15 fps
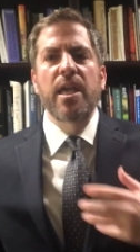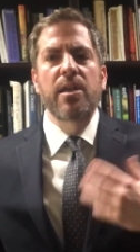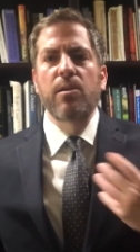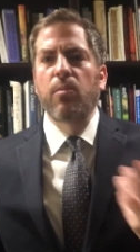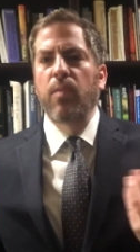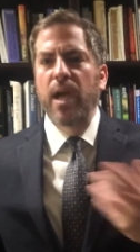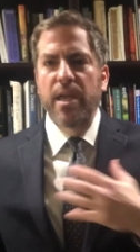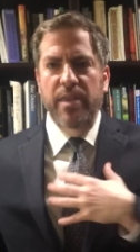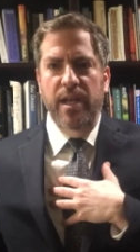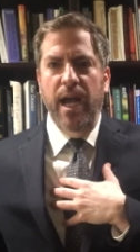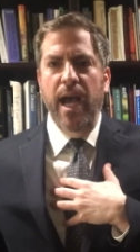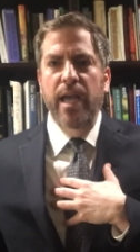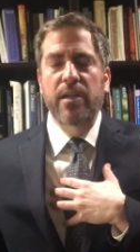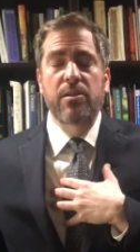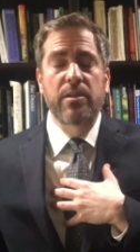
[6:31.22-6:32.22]
in a way that
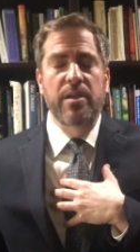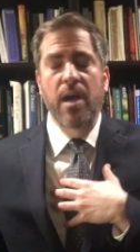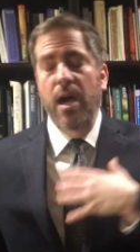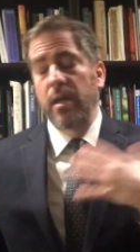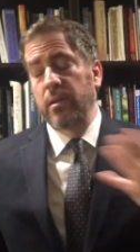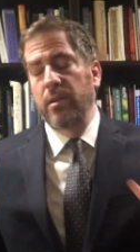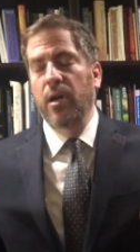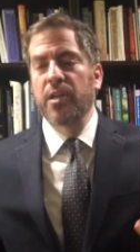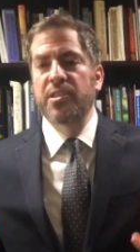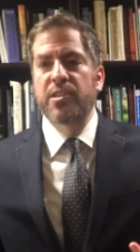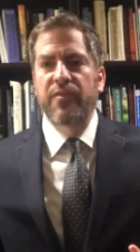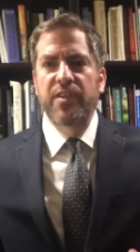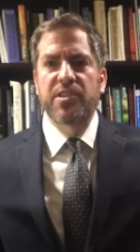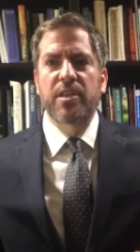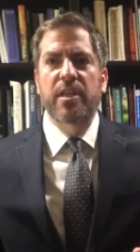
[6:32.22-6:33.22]
I could not and
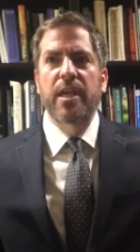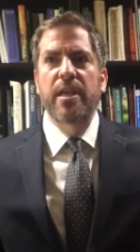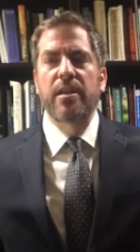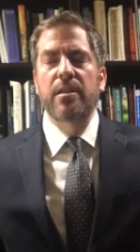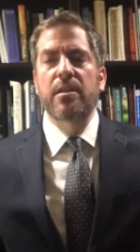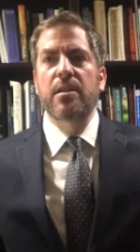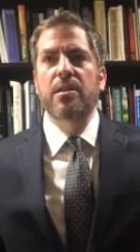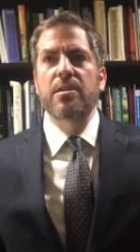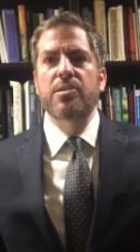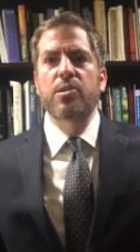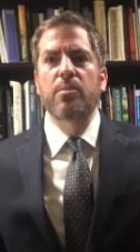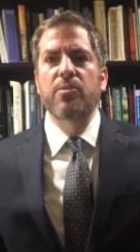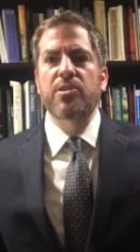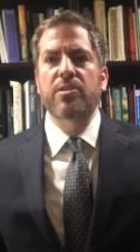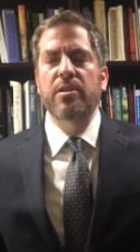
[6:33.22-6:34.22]
unsophisticated
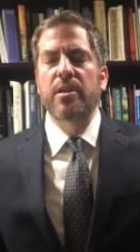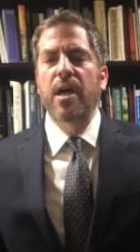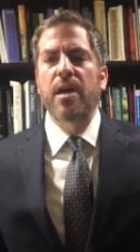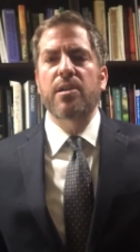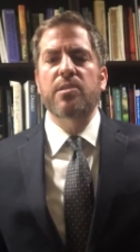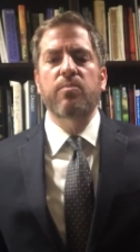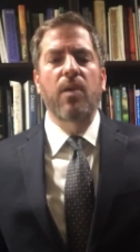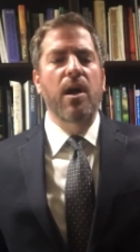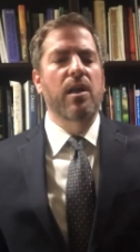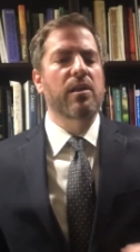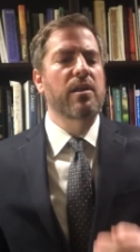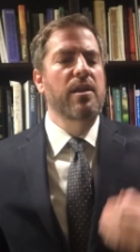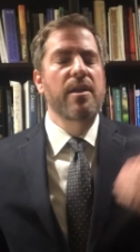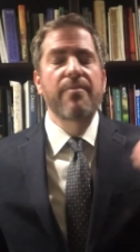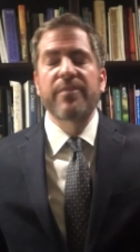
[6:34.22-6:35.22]
consumers could not as well.